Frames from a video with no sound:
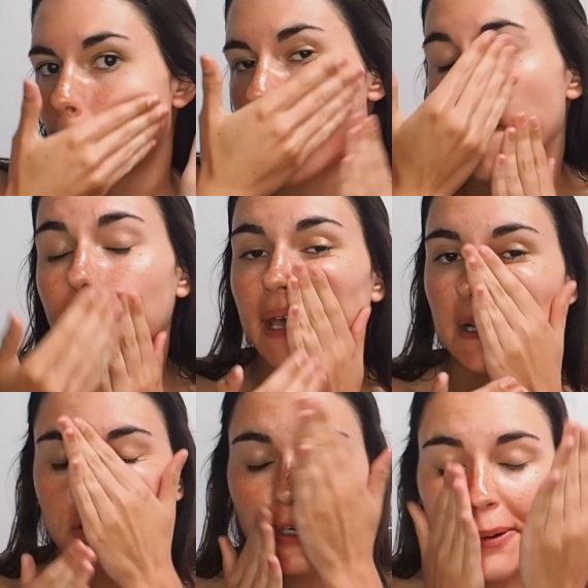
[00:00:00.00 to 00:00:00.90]

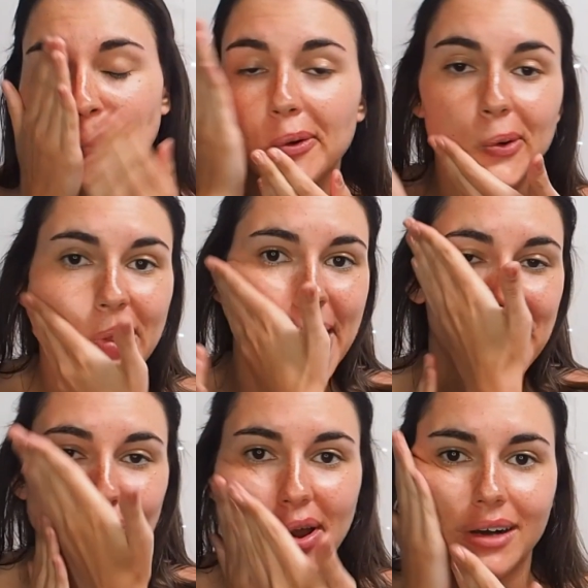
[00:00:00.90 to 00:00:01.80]
Make sure all
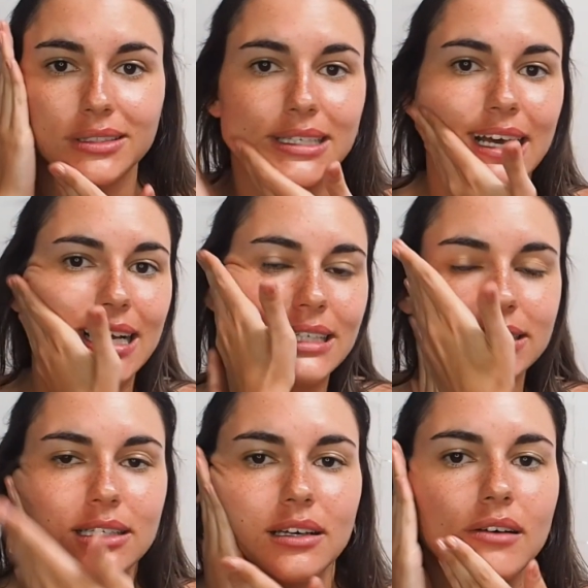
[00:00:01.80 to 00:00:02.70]
that product
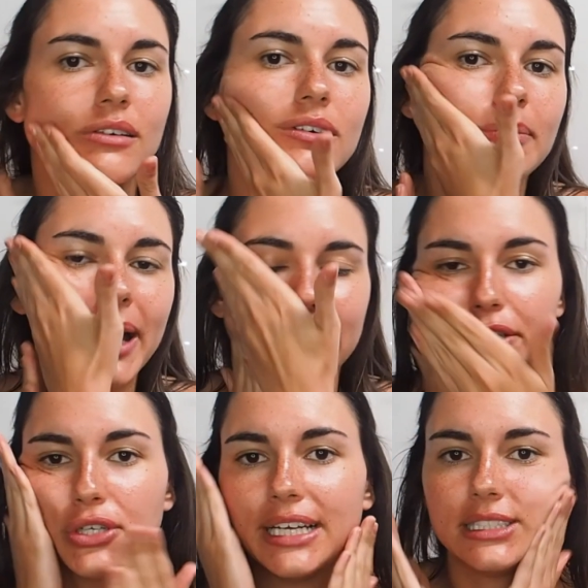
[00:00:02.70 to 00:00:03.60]
has
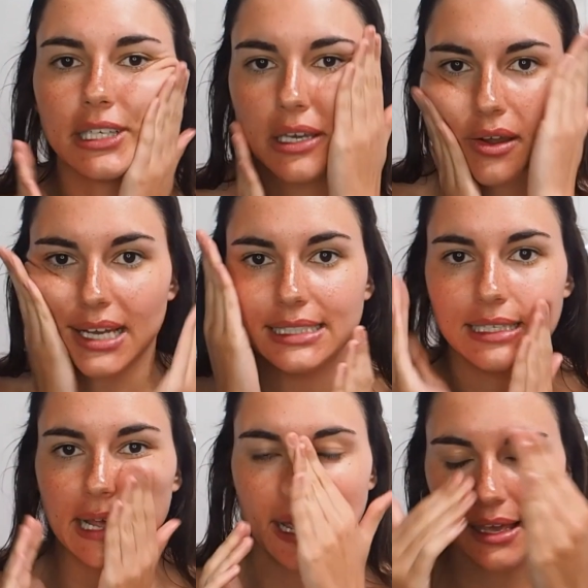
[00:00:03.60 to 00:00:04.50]
penetrated
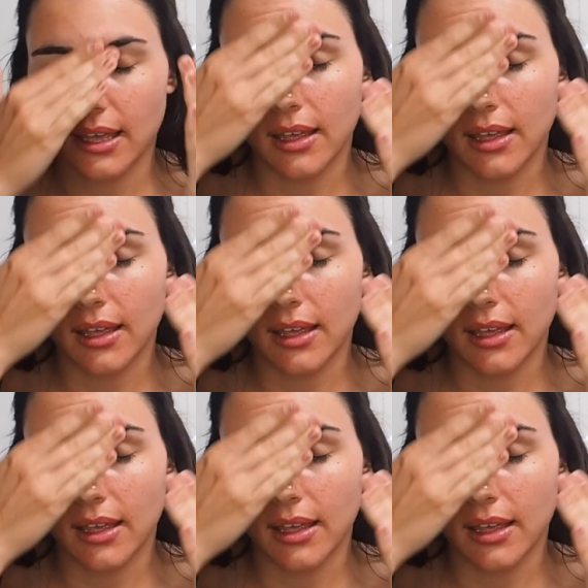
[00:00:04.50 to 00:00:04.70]
nicely.